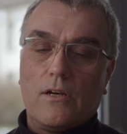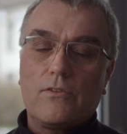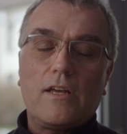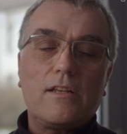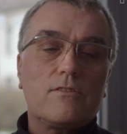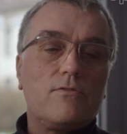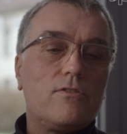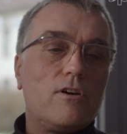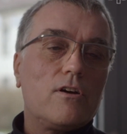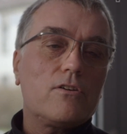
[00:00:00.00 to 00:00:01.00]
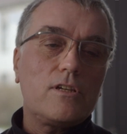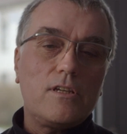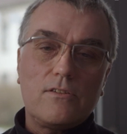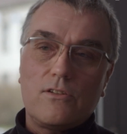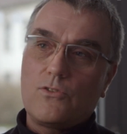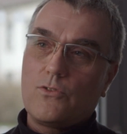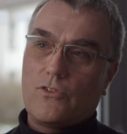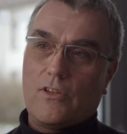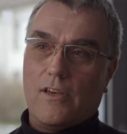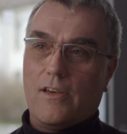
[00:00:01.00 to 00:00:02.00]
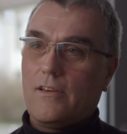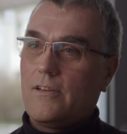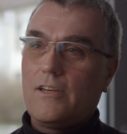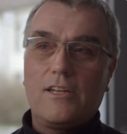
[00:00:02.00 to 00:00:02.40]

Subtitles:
Now that is very easy to say.